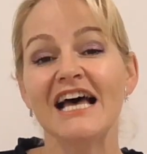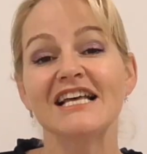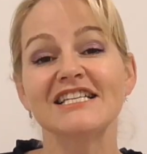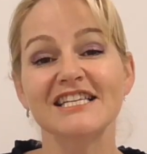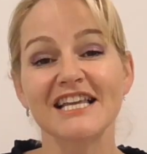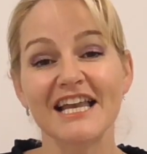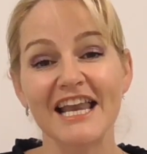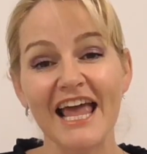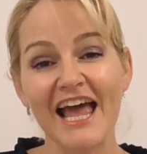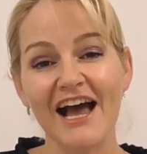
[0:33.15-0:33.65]

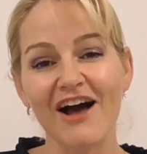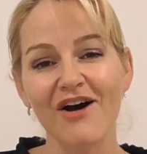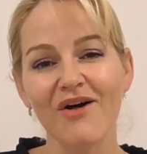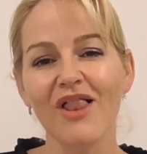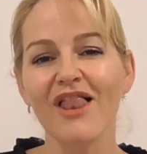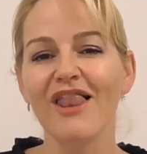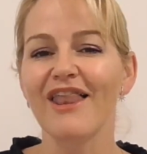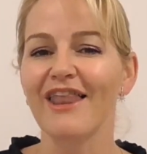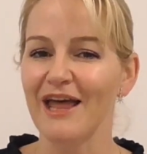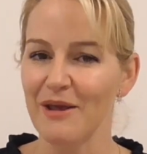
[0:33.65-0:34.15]
So
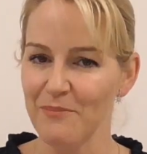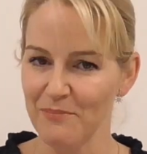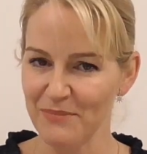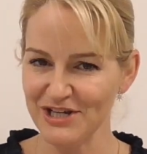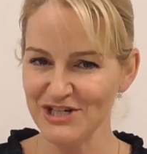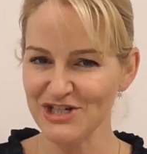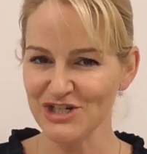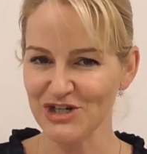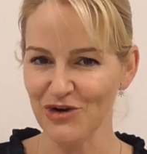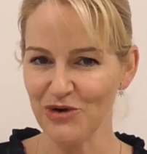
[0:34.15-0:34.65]
now let
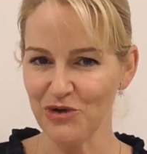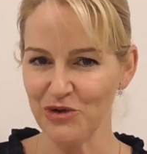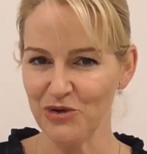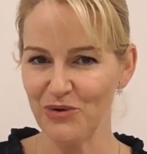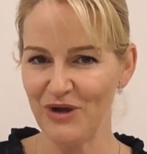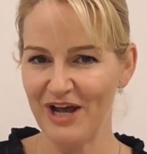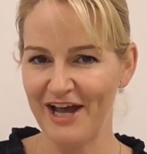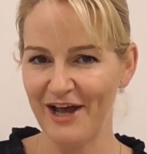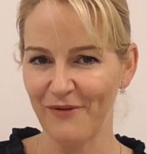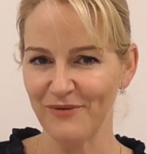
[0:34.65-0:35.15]
me show
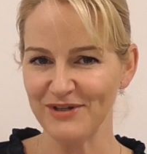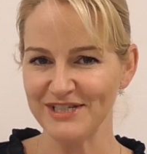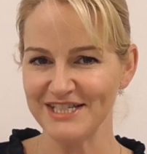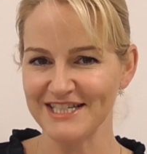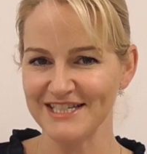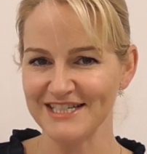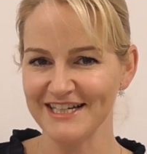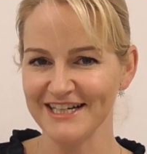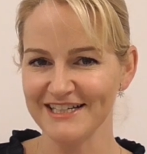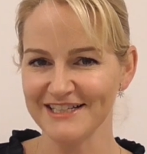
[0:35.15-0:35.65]
you how
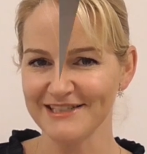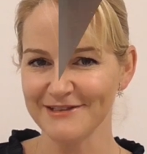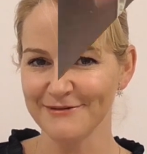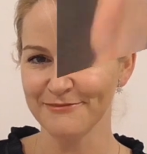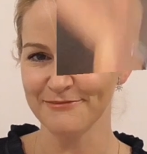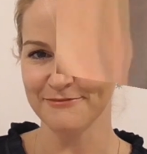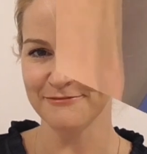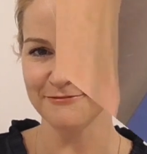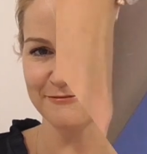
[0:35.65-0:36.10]
it's done.